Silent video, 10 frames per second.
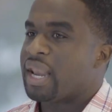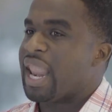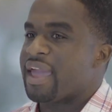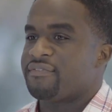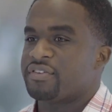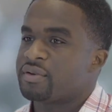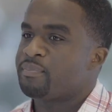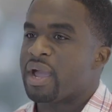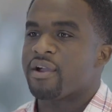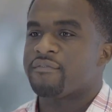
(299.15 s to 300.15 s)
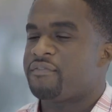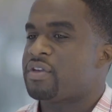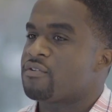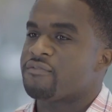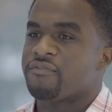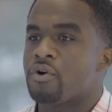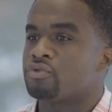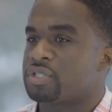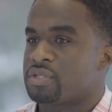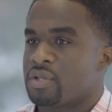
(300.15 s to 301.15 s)
life is a barren field
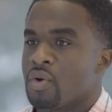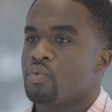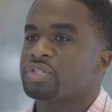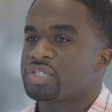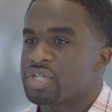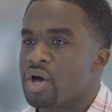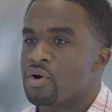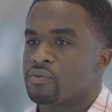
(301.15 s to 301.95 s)
frozen with snow.